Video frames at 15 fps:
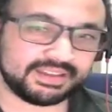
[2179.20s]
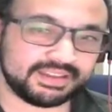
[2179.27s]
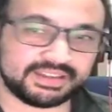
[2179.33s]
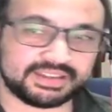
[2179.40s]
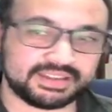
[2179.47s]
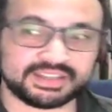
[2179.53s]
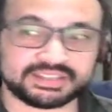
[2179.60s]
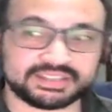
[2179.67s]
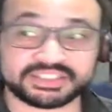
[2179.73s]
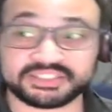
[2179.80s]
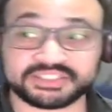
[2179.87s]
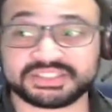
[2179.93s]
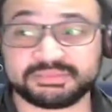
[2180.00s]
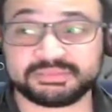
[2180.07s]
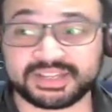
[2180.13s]
And so
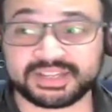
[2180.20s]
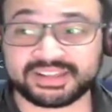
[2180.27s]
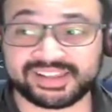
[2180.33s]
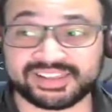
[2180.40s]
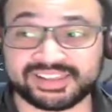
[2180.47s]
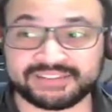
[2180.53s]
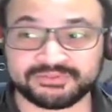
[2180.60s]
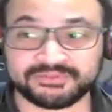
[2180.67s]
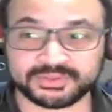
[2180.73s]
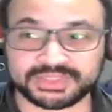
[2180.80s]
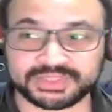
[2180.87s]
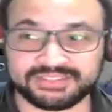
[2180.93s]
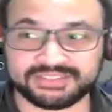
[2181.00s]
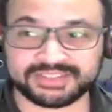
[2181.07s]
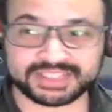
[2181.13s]
similarly, that rules out
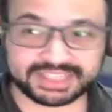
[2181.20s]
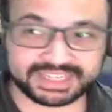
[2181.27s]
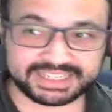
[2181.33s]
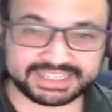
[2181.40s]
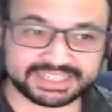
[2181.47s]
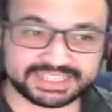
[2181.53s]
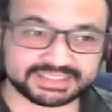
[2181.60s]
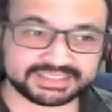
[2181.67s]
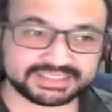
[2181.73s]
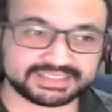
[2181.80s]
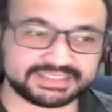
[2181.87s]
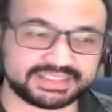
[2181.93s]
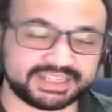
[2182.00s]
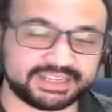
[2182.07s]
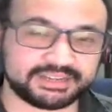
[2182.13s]
EKS.
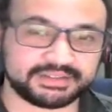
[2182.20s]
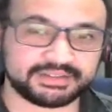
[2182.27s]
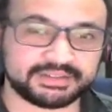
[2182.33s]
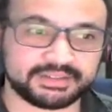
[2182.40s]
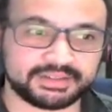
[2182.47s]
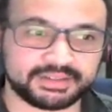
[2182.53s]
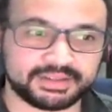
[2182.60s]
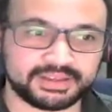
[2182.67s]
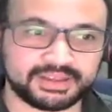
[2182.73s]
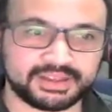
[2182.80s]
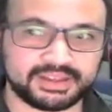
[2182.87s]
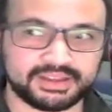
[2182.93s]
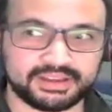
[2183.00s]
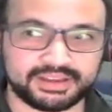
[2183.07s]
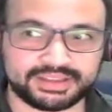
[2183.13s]
Now,
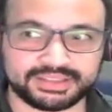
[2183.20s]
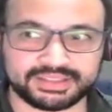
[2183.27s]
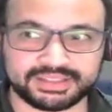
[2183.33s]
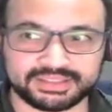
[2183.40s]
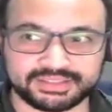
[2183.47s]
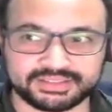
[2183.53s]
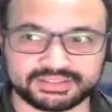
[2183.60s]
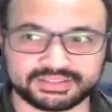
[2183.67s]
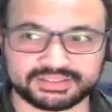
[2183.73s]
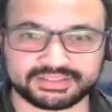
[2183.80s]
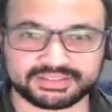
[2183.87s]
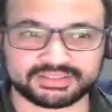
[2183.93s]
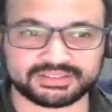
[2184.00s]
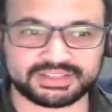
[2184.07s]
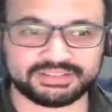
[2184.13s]
I think
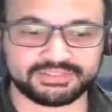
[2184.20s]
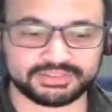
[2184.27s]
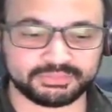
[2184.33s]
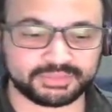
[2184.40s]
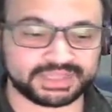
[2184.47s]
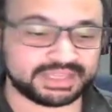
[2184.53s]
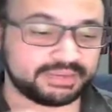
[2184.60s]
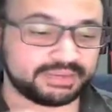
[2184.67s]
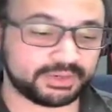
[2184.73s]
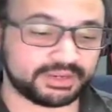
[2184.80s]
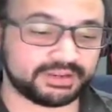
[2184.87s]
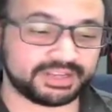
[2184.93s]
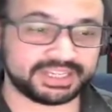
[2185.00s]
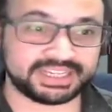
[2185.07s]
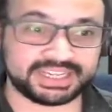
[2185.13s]
given where they were,
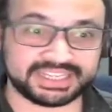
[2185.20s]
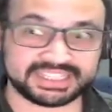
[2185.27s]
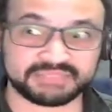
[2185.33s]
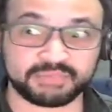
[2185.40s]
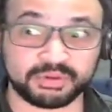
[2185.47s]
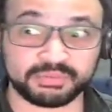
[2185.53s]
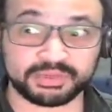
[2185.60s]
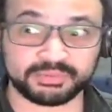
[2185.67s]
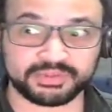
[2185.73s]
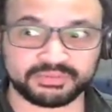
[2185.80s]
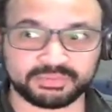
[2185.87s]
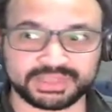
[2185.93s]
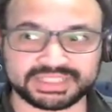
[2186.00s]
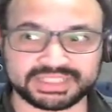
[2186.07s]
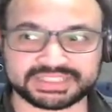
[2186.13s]
EKS probably would have been a
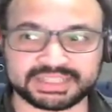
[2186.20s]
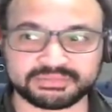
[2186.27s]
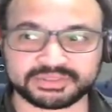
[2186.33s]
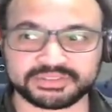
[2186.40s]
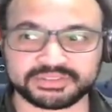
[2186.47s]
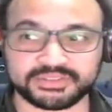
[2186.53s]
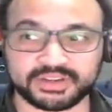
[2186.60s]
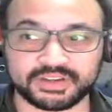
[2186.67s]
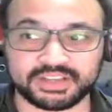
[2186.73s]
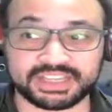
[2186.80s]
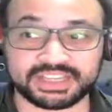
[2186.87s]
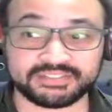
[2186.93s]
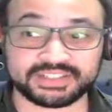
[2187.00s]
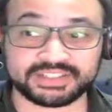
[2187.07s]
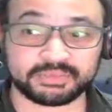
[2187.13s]
step too far, even
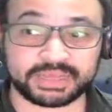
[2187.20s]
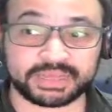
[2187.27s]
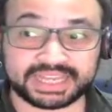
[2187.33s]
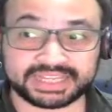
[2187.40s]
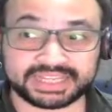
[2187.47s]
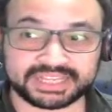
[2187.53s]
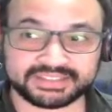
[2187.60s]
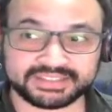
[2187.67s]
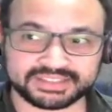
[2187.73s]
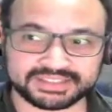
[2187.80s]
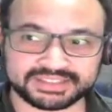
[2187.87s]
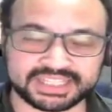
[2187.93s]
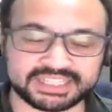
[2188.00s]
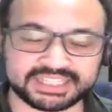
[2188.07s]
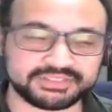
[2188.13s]
if we had the
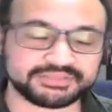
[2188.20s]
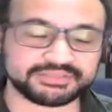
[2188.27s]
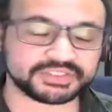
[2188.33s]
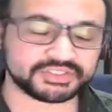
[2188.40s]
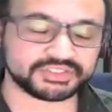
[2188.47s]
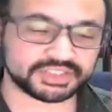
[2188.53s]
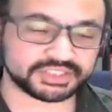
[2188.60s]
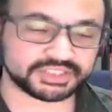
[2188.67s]
container infrastructure.